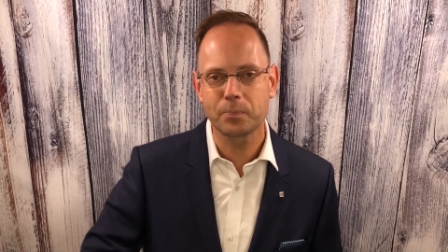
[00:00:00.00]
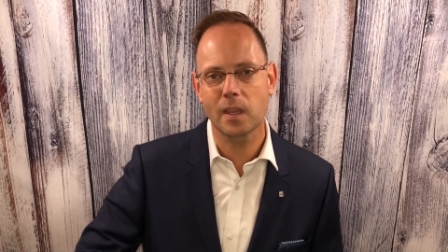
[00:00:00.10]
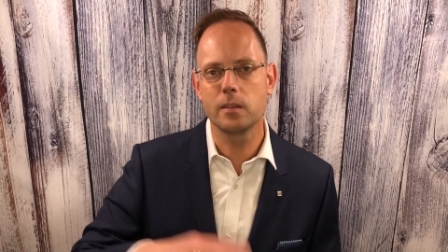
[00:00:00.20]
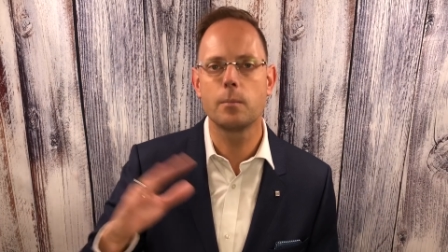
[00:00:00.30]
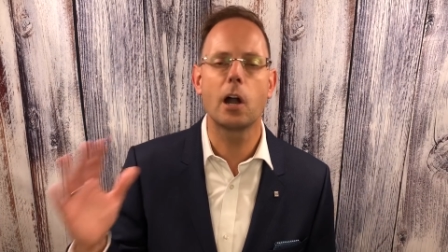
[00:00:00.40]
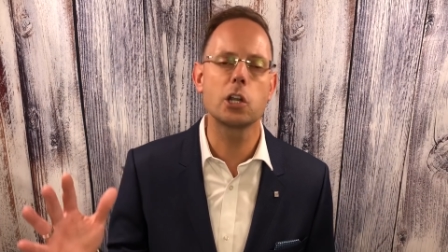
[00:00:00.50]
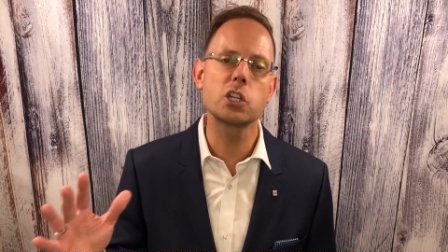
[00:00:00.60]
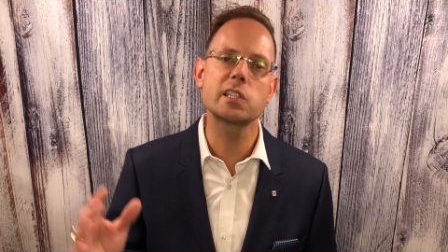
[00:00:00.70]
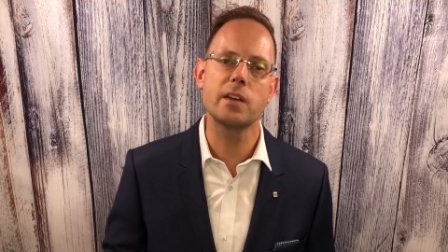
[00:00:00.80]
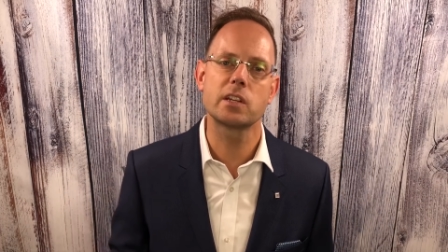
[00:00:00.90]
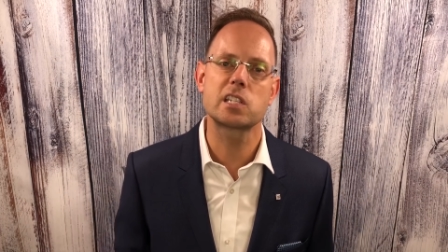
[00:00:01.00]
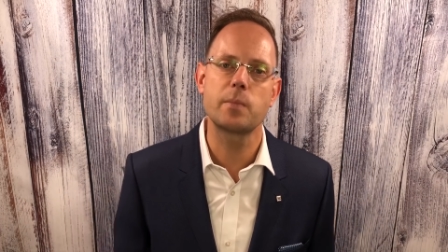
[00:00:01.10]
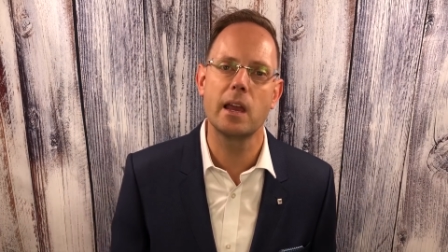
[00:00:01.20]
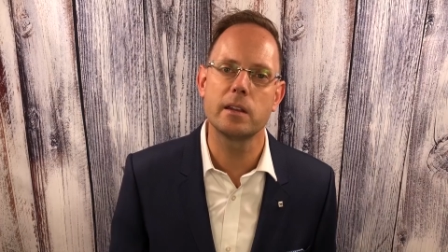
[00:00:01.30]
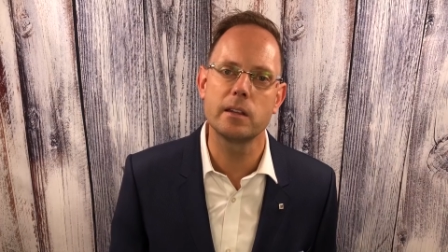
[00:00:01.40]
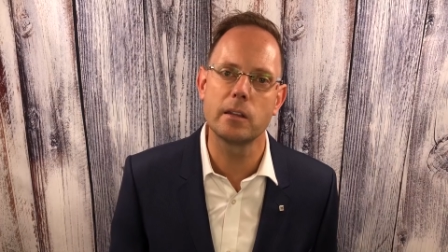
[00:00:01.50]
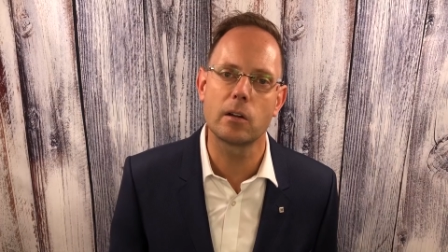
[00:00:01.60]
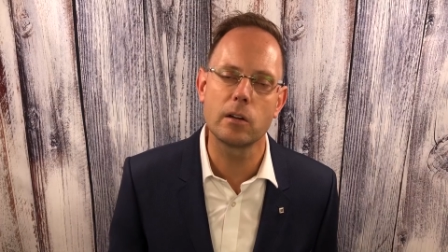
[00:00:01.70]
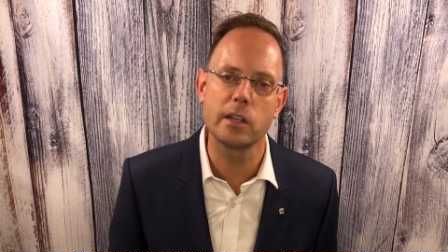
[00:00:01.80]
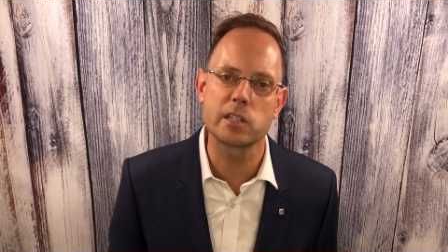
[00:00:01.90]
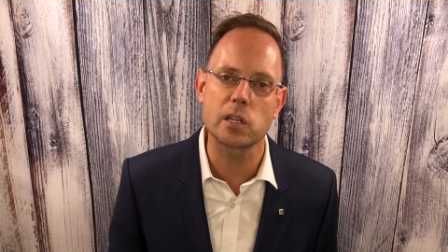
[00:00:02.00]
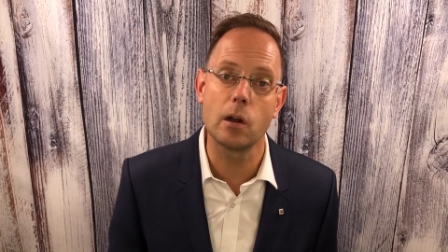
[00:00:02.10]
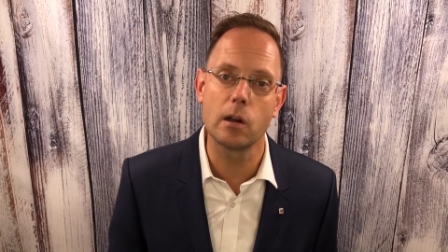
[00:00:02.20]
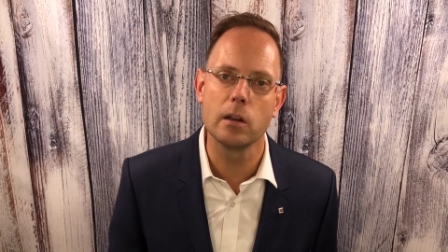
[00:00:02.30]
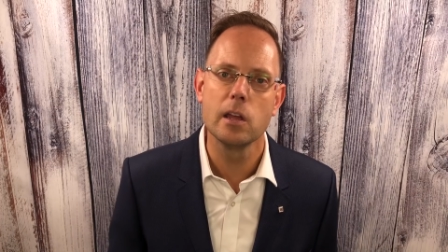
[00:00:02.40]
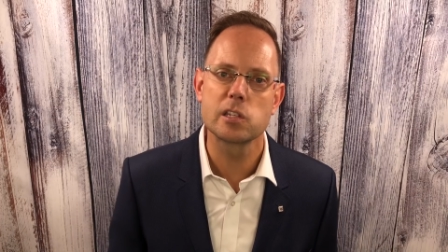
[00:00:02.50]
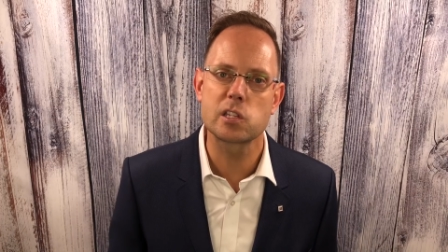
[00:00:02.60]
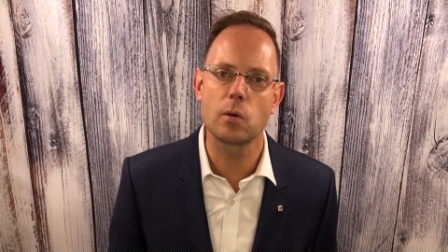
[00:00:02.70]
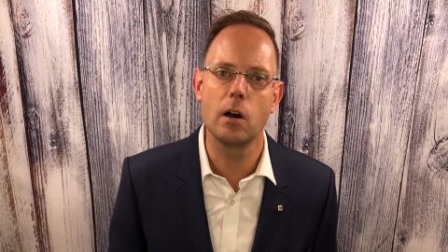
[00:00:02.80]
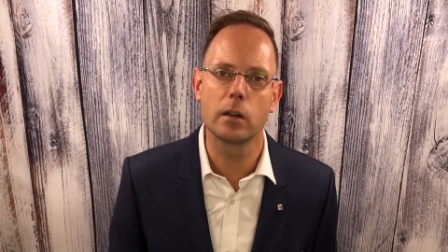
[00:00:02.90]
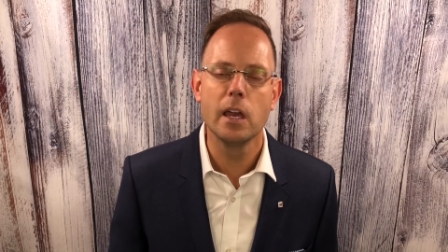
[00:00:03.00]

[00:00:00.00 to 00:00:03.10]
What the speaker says: And the margins have expanded and the earnings are strong.